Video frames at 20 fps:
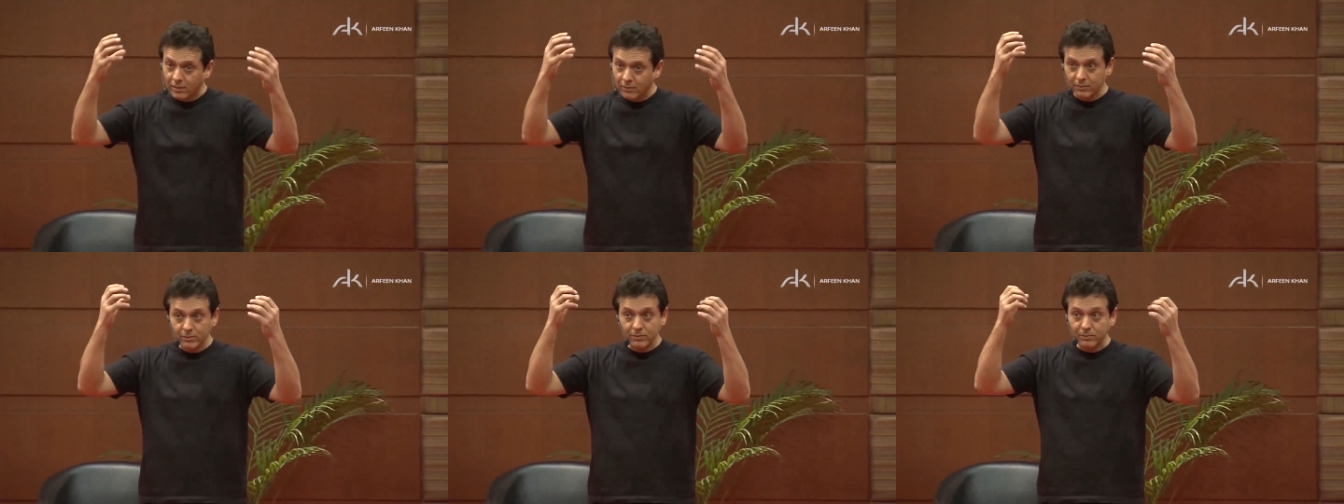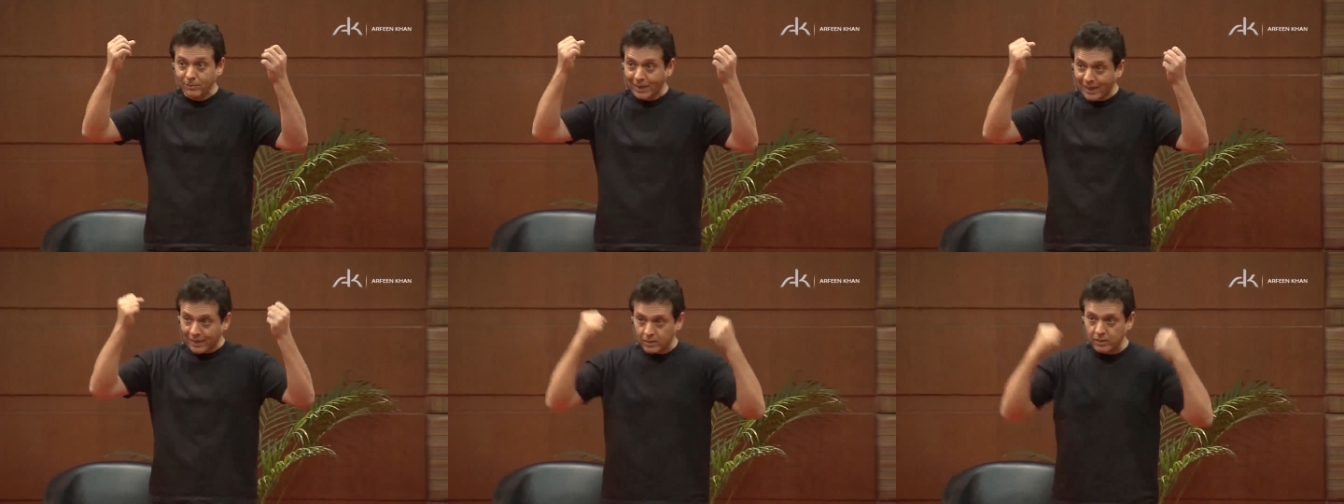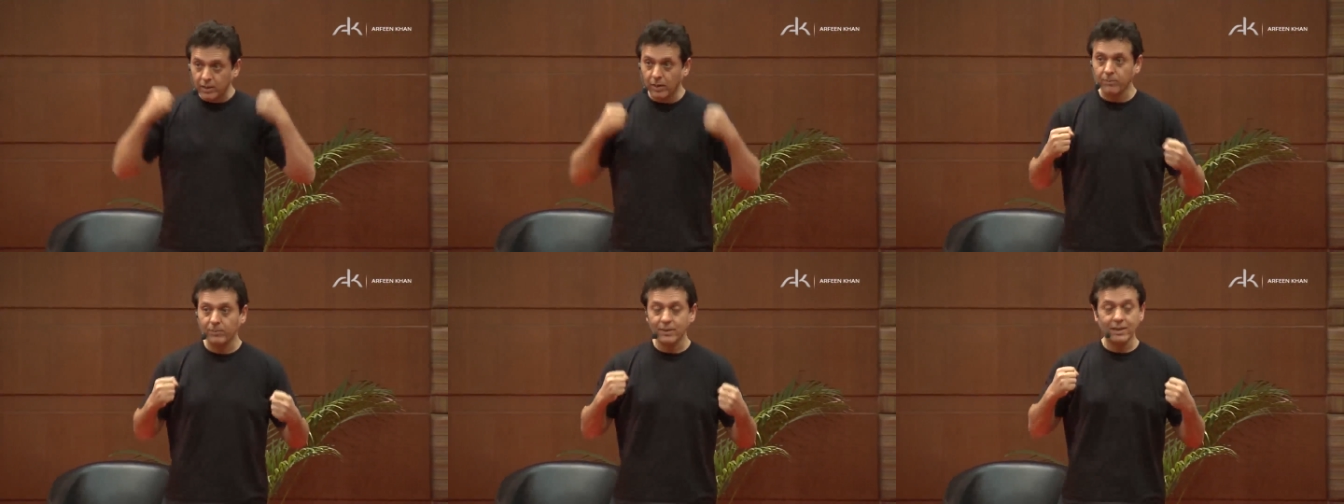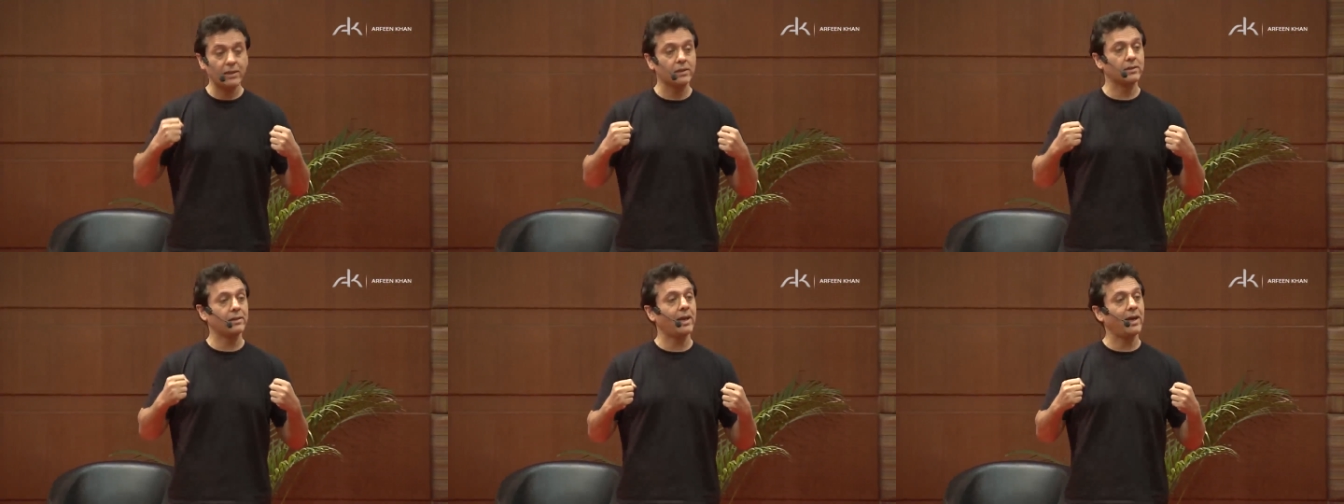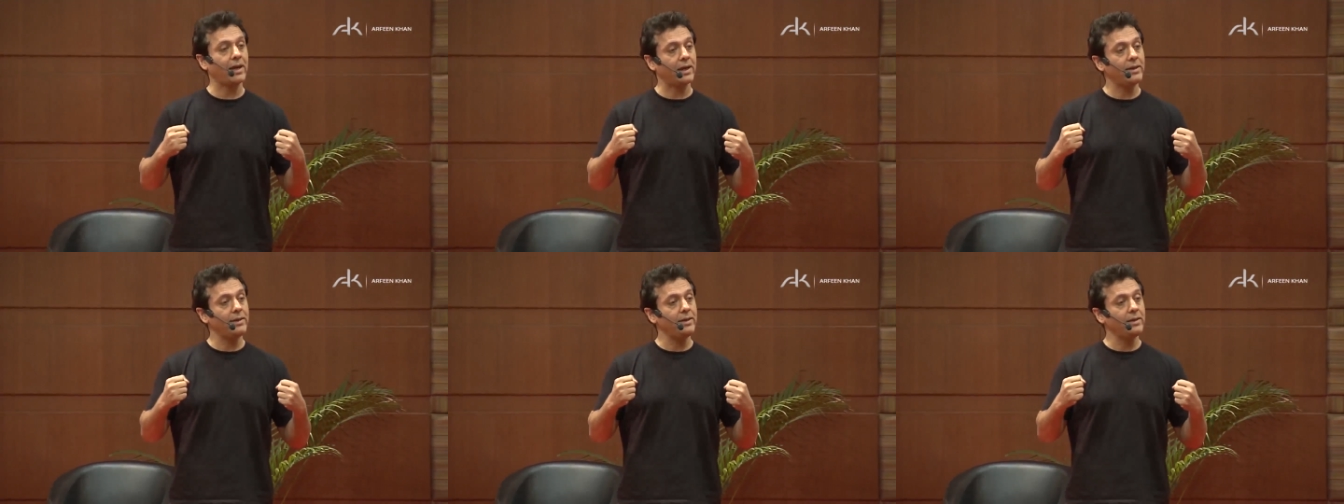messed up in his
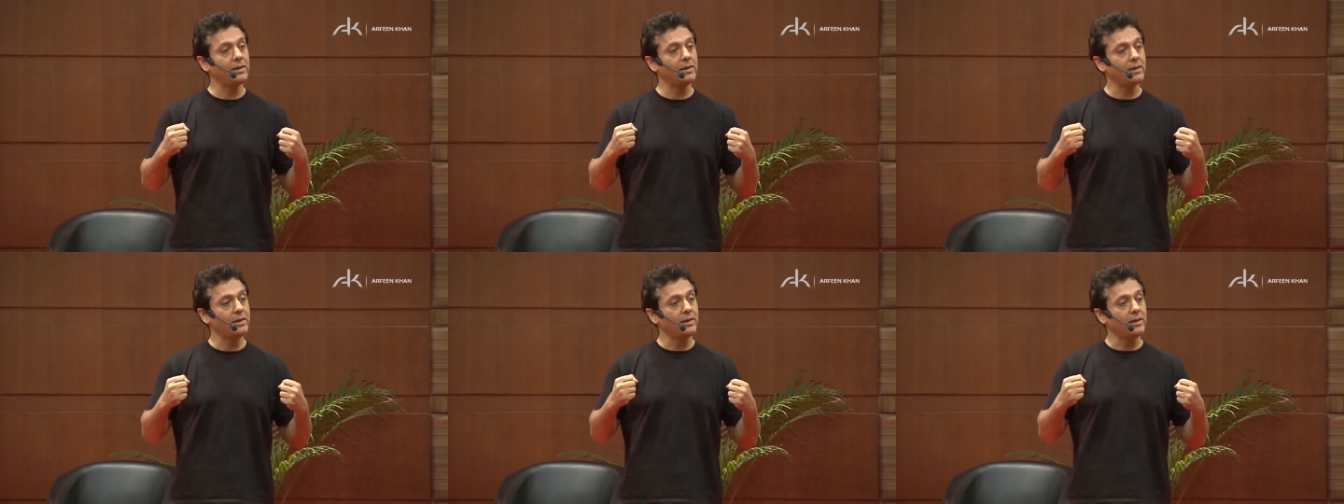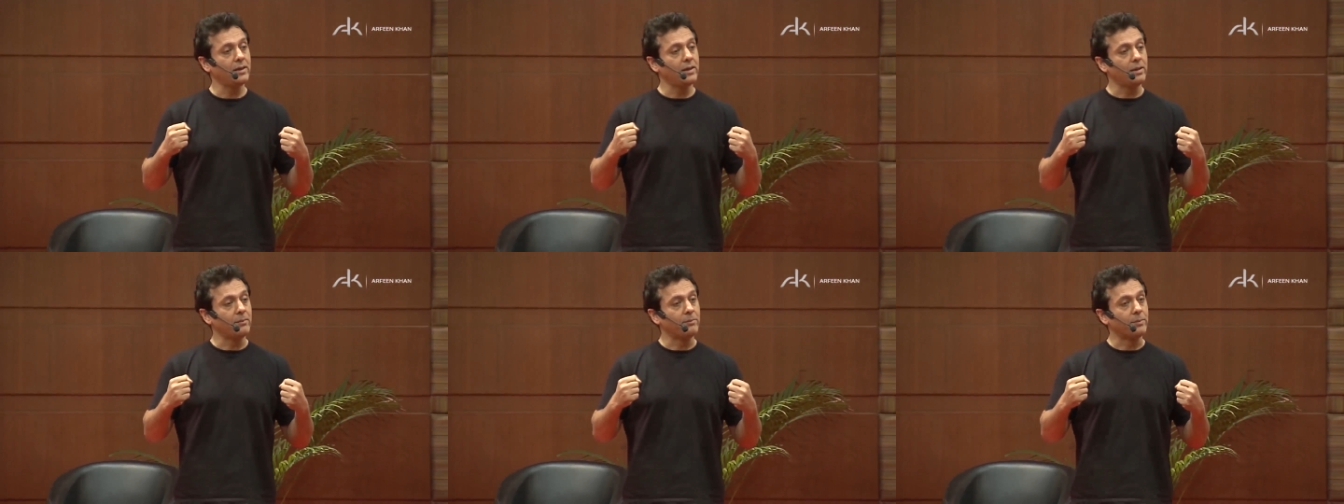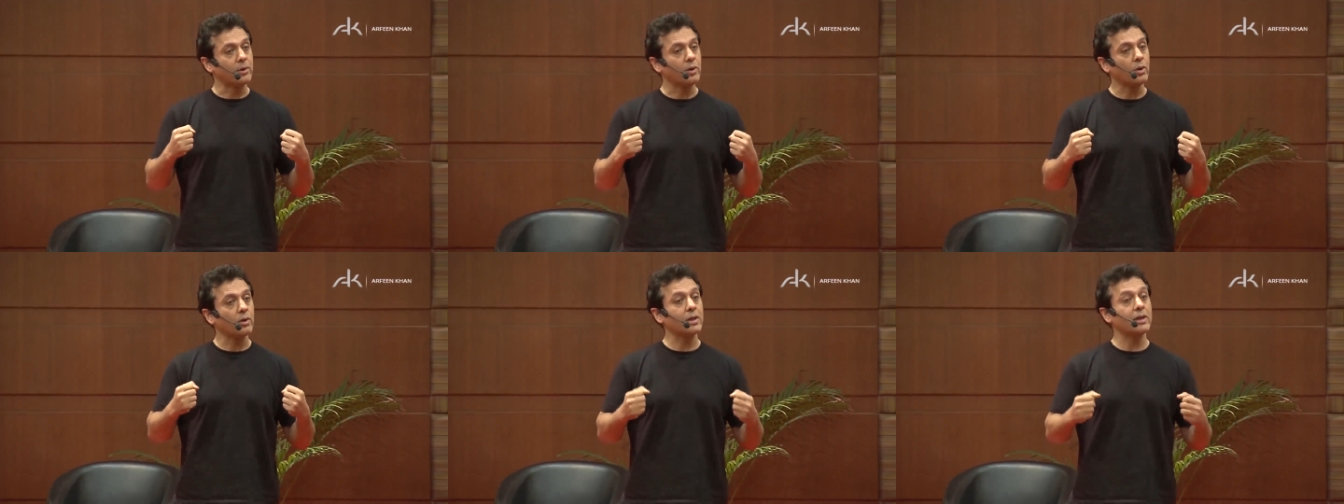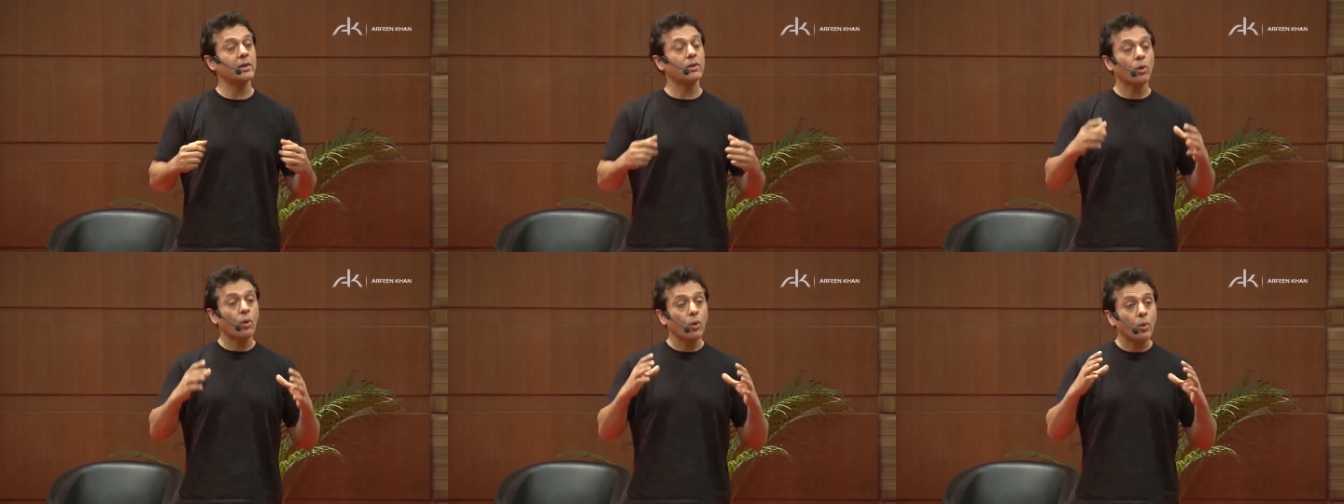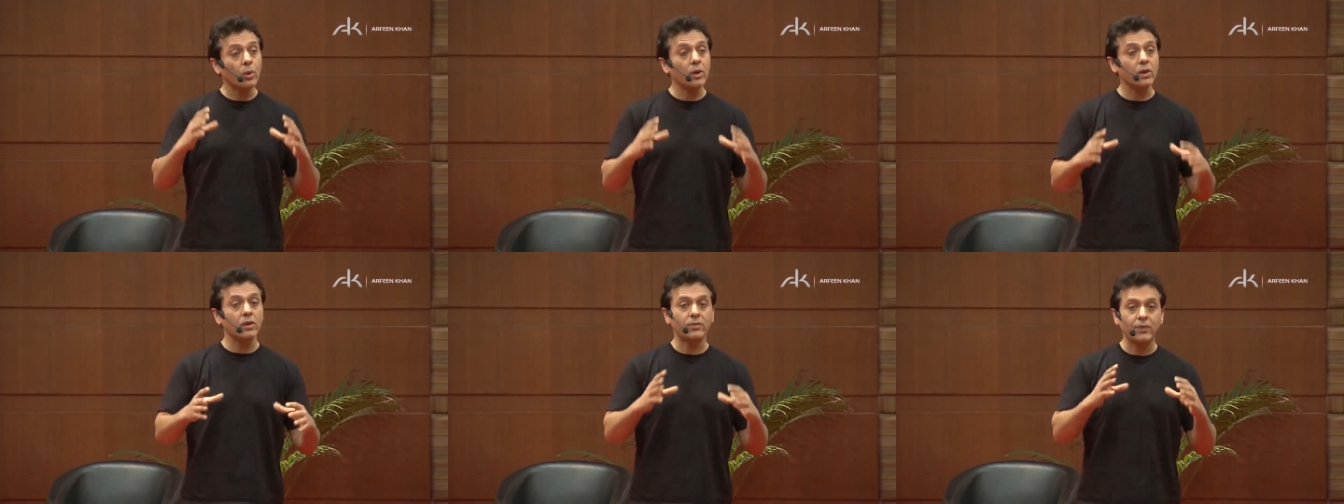head because he's
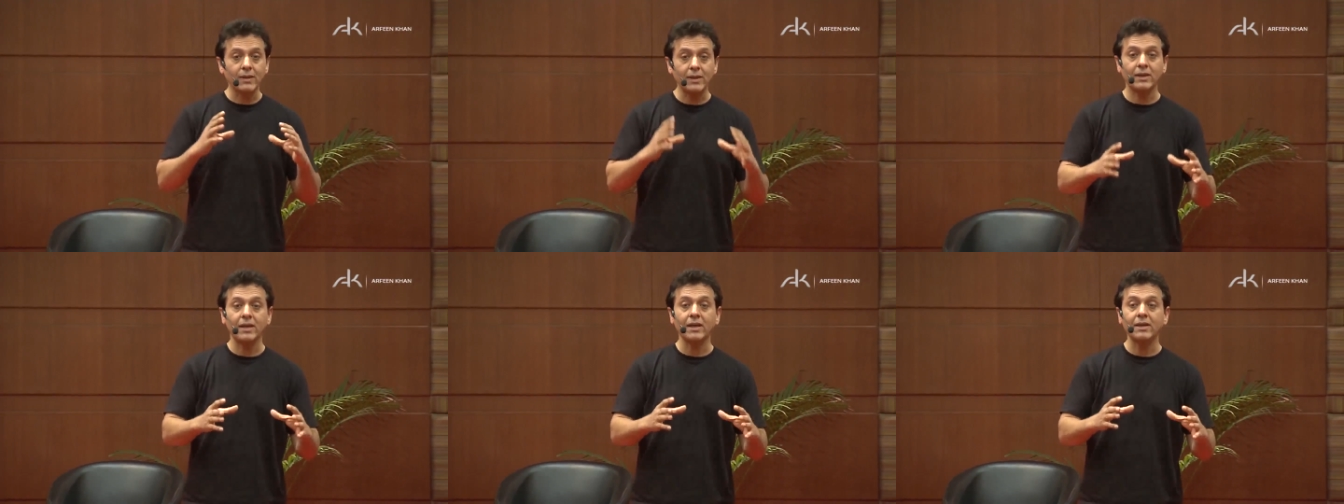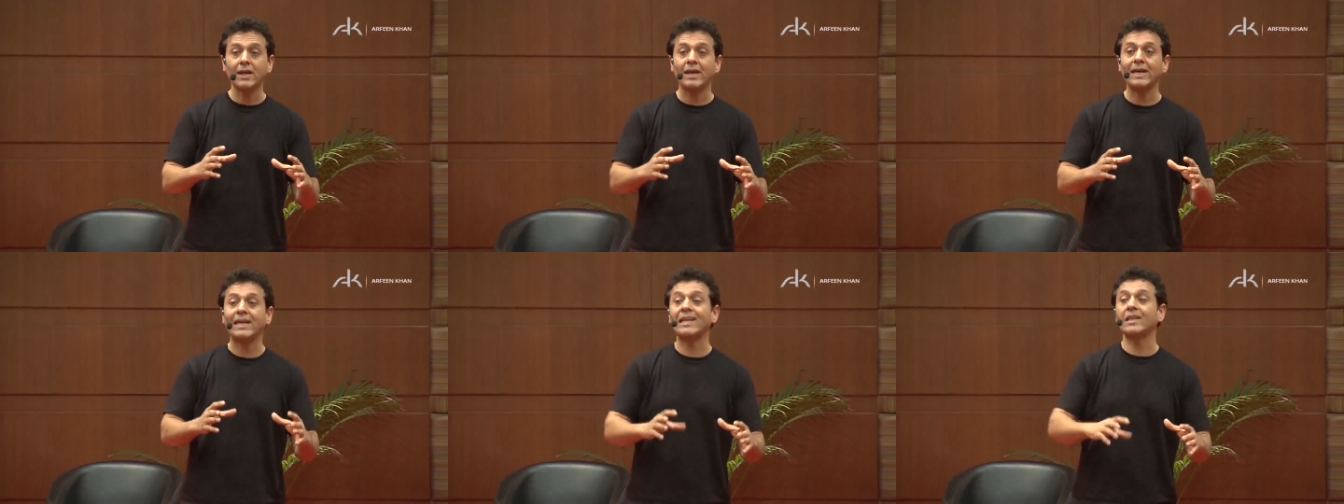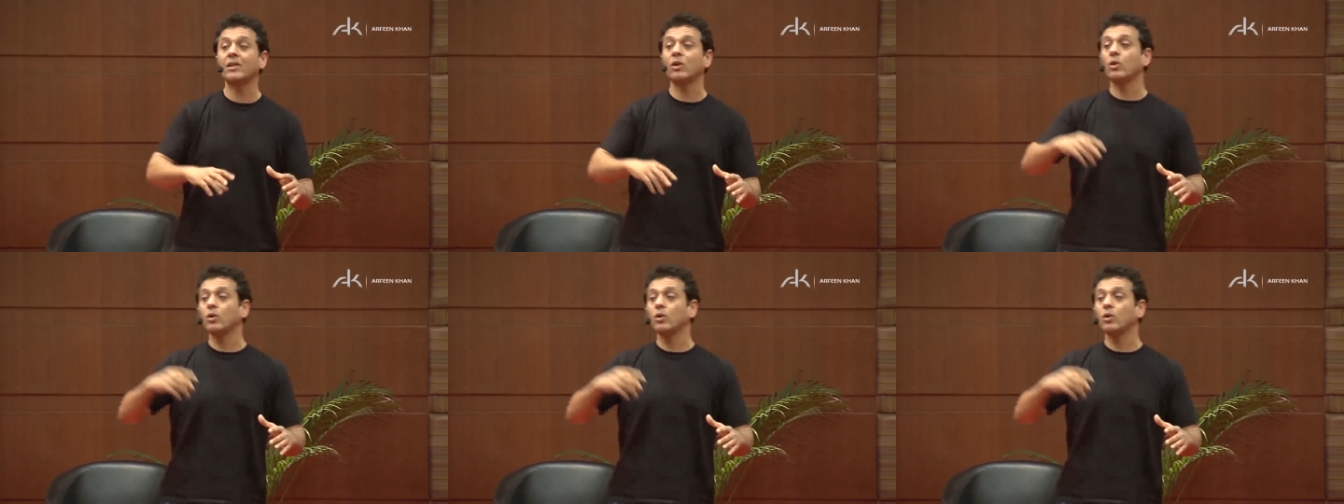always thinking that he's not